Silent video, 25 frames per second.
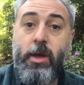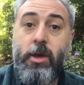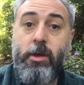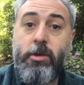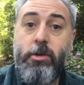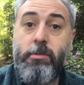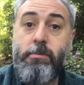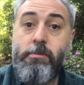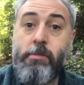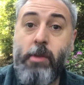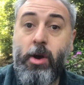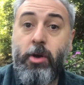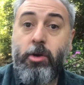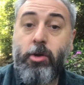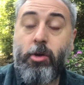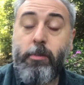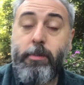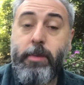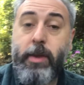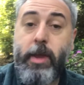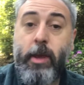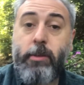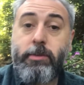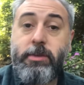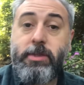you might not
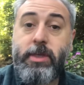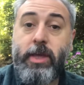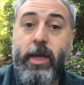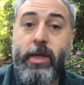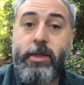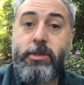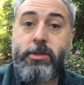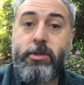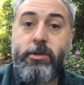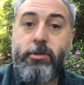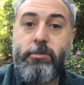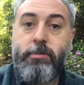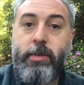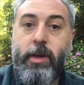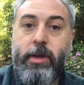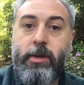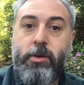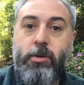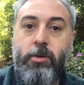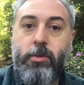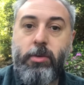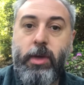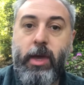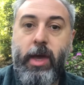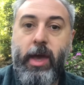be able to get to
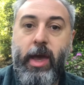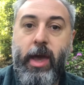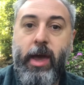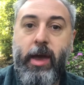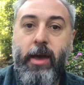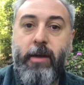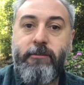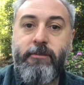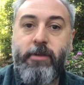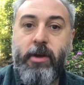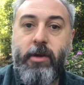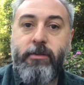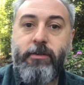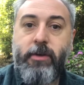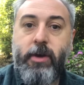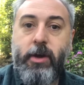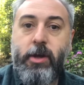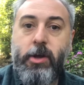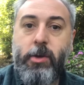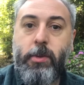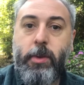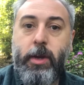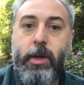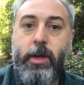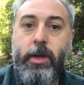medical care very, very
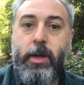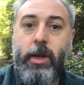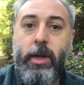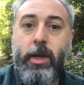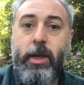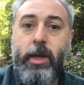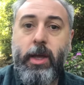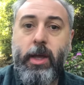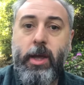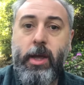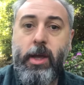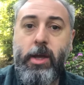quickly.